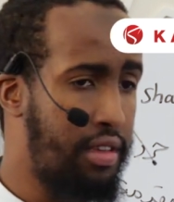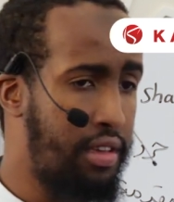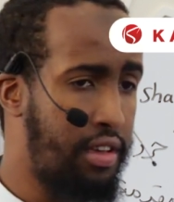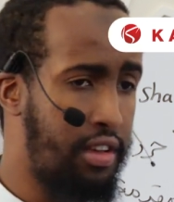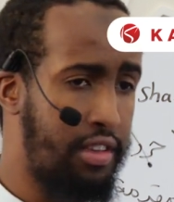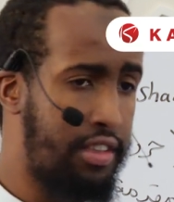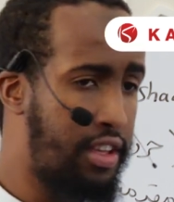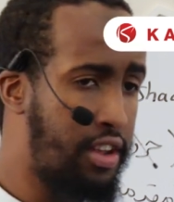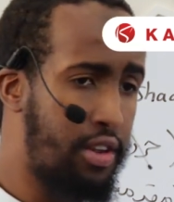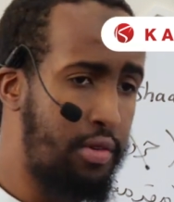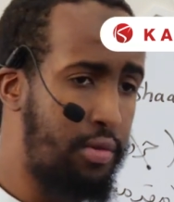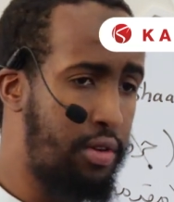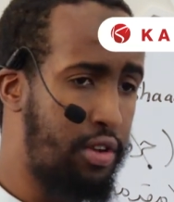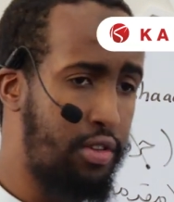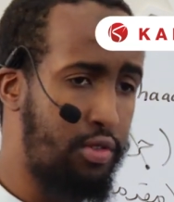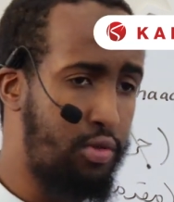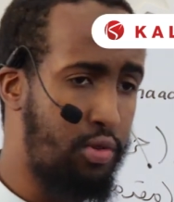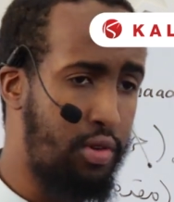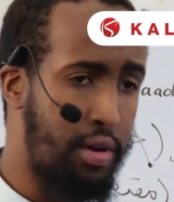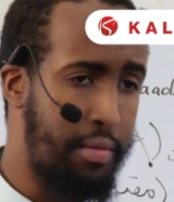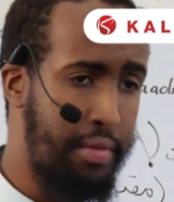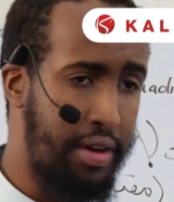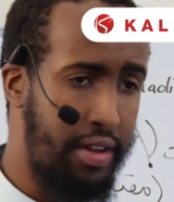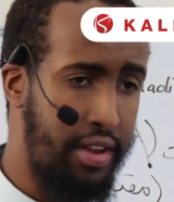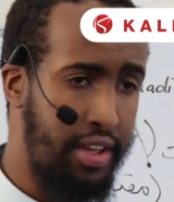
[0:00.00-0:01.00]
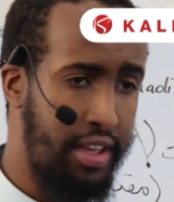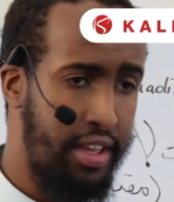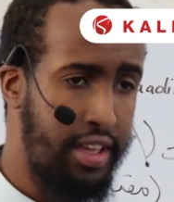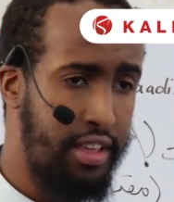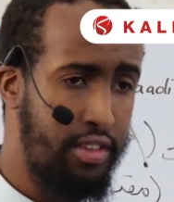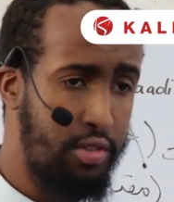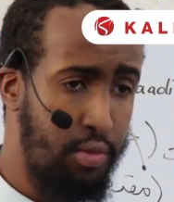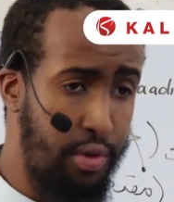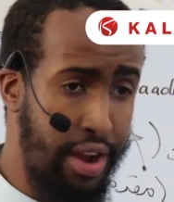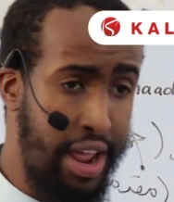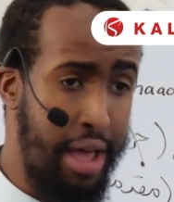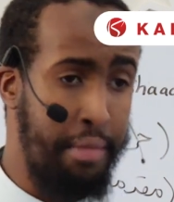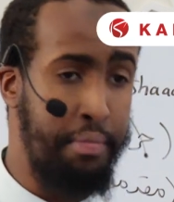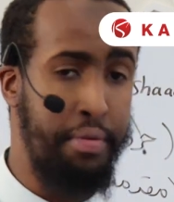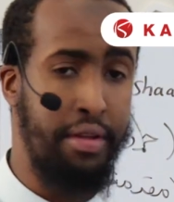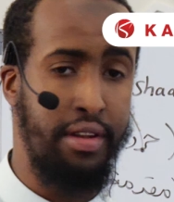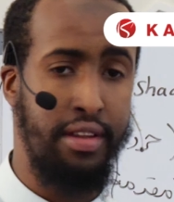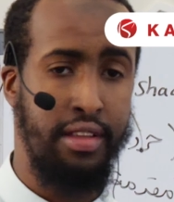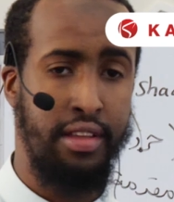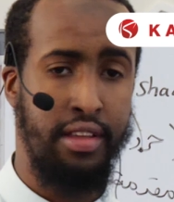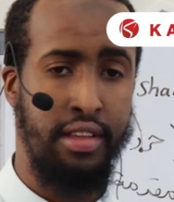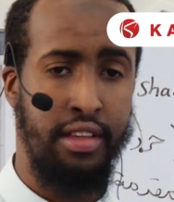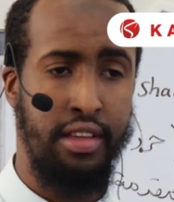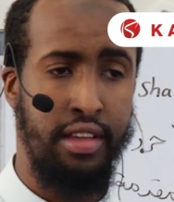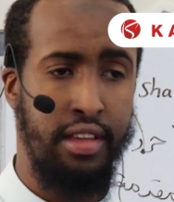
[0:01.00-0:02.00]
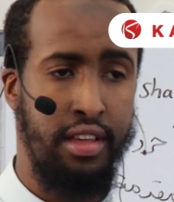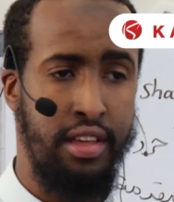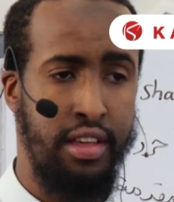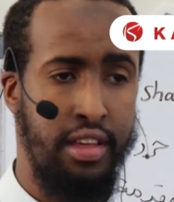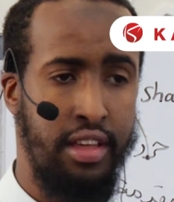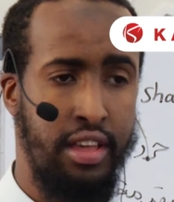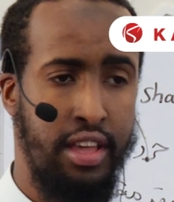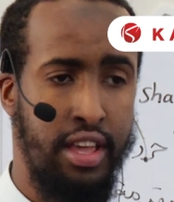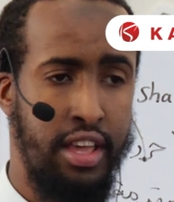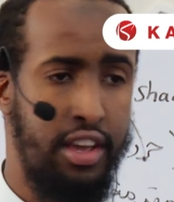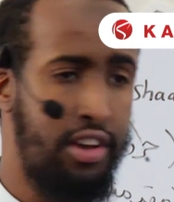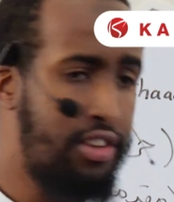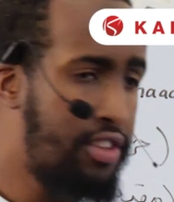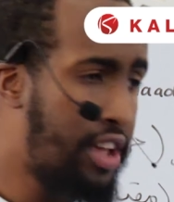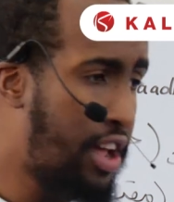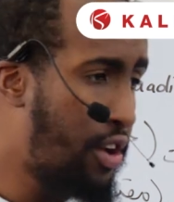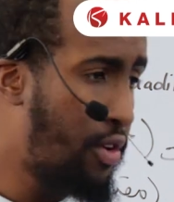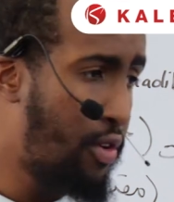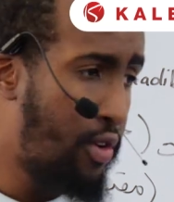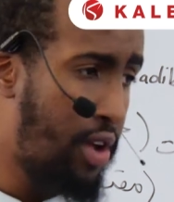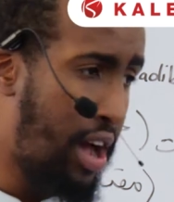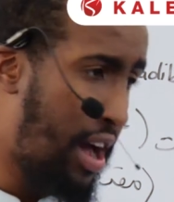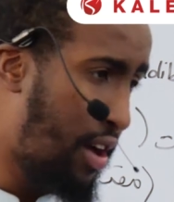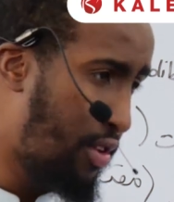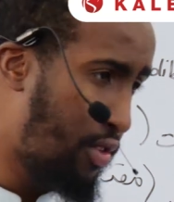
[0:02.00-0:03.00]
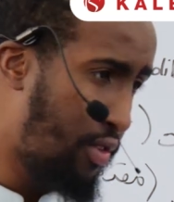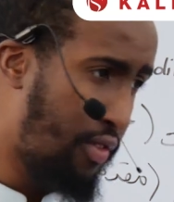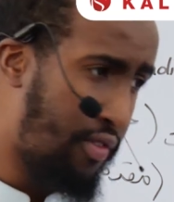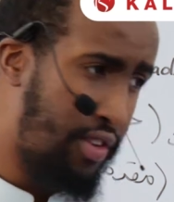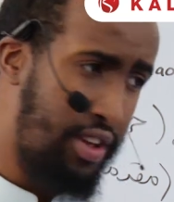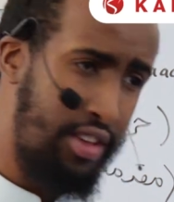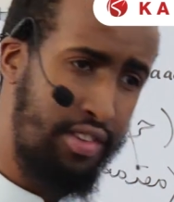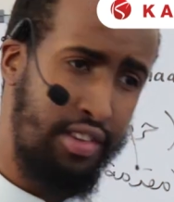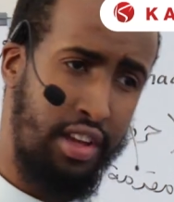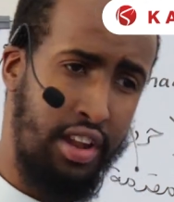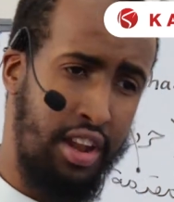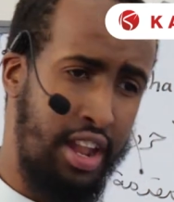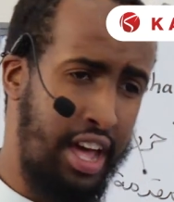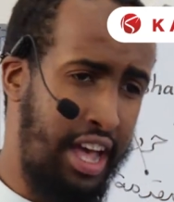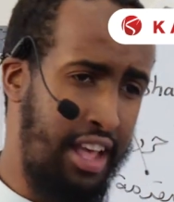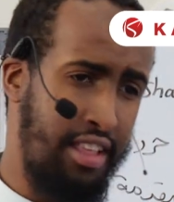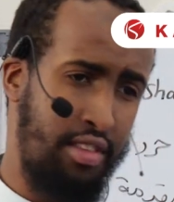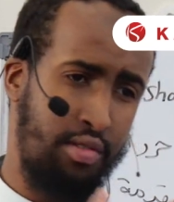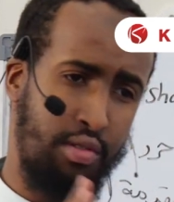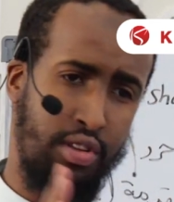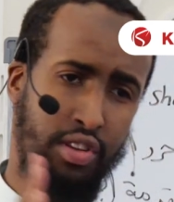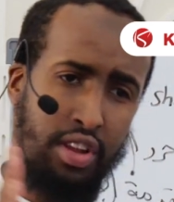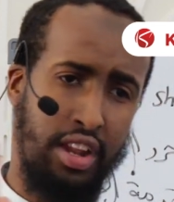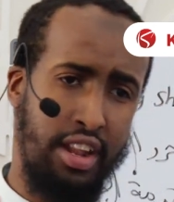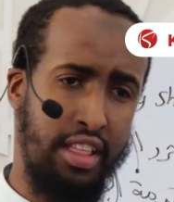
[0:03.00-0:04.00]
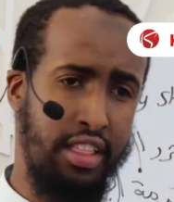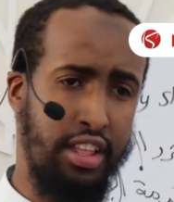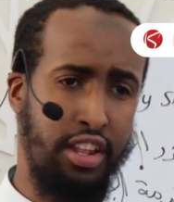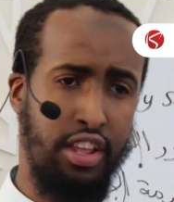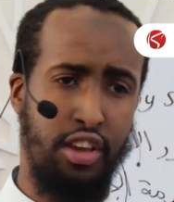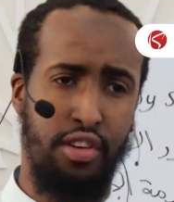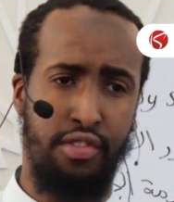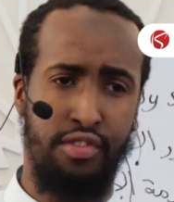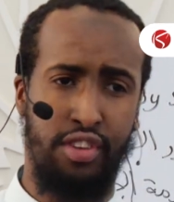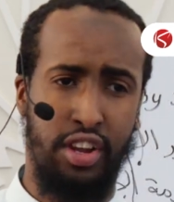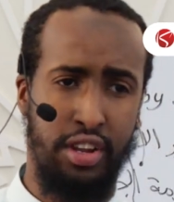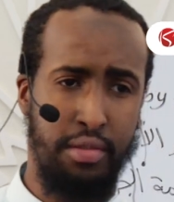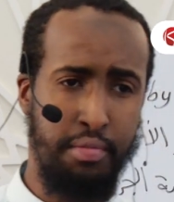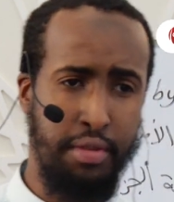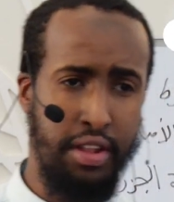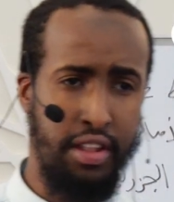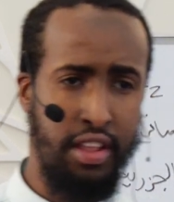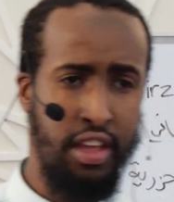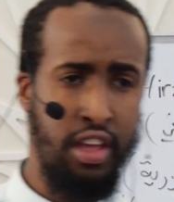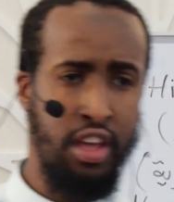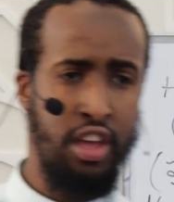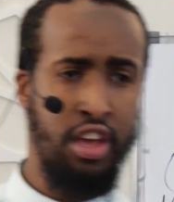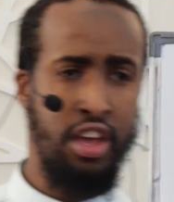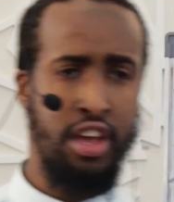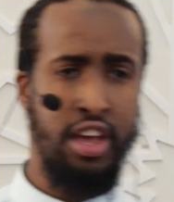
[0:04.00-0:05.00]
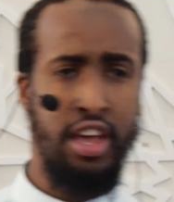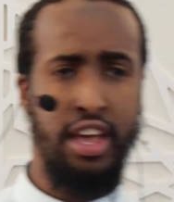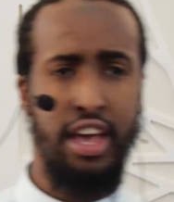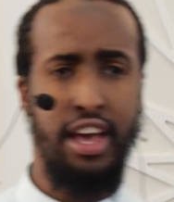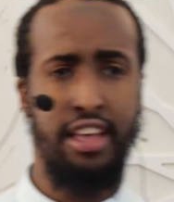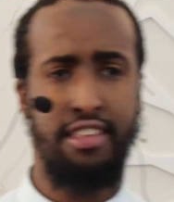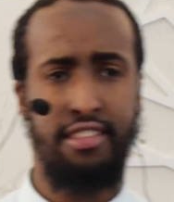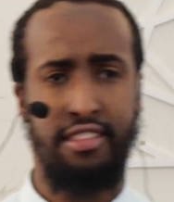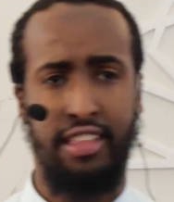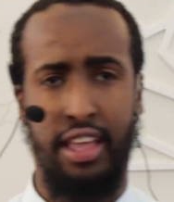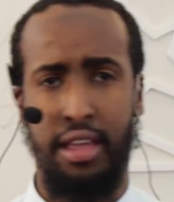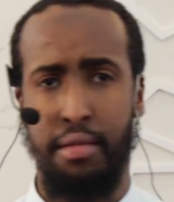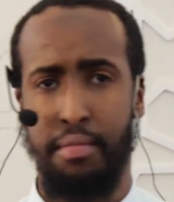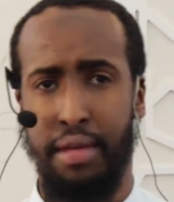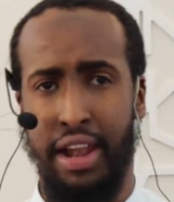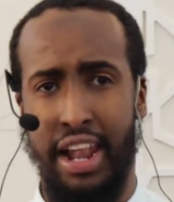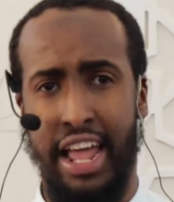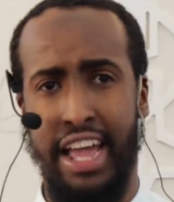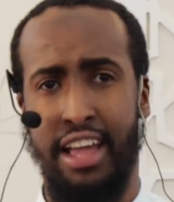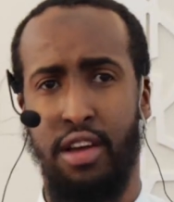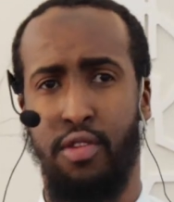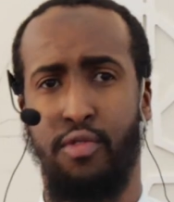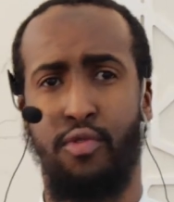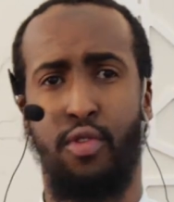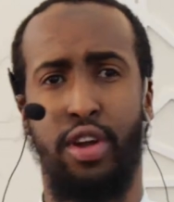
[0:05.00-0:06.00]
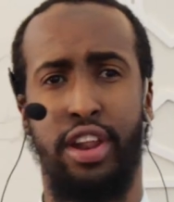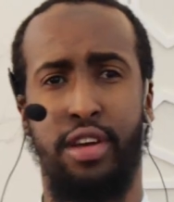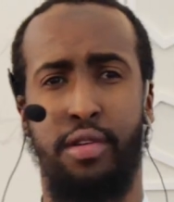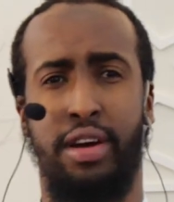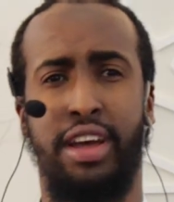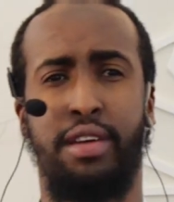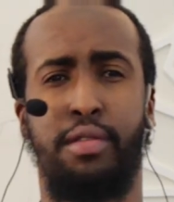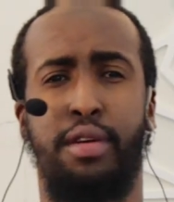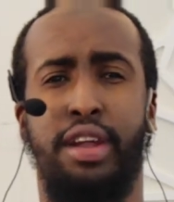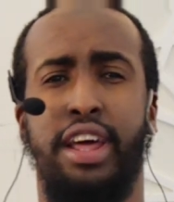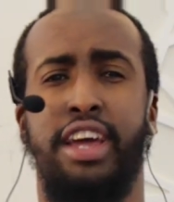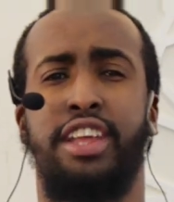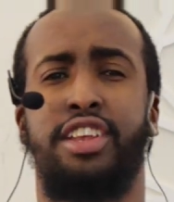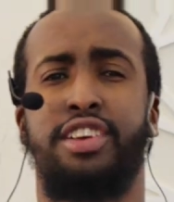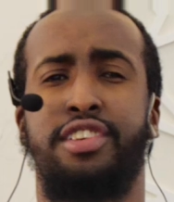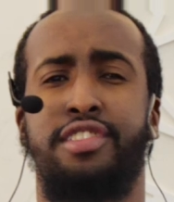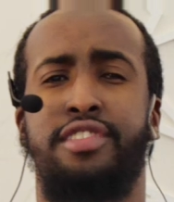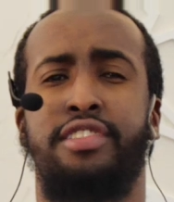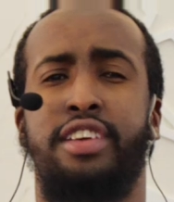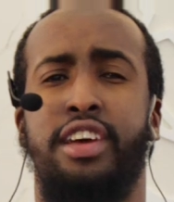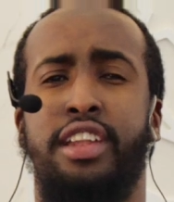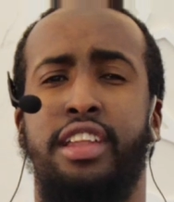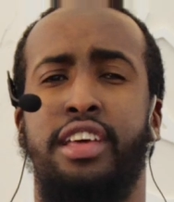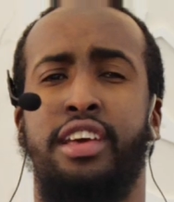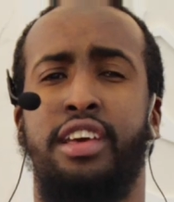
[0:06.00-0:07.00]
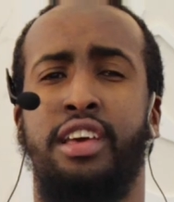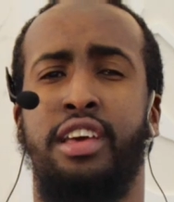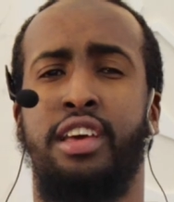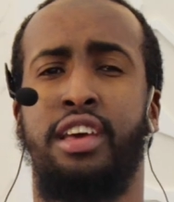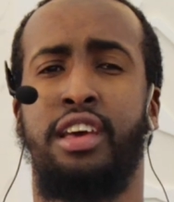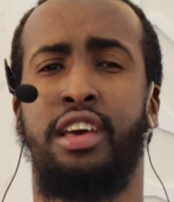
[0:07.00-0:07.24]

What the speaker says: He goes, I don't want to talk about it. He said, what happened? He goes, I don't know how to face Allah Azza wa Jalla the day of judgment. A statement like what I just said.